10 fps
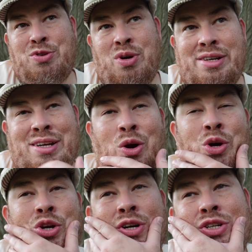So I'm going to say, oh,
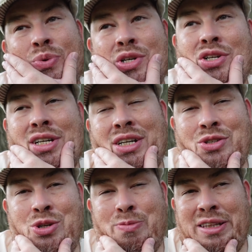your intuition
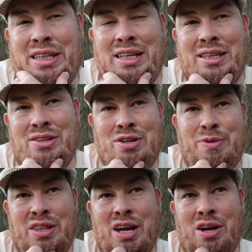tells you about that. There's
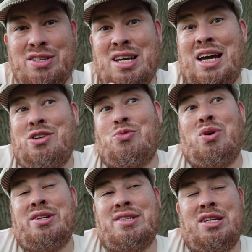something there because I just
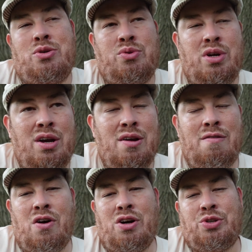want to see you
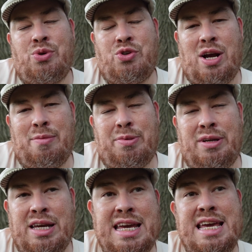fall into a trap.
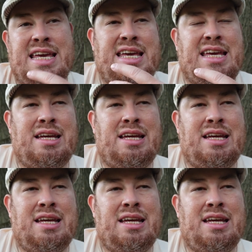Hee hee hee.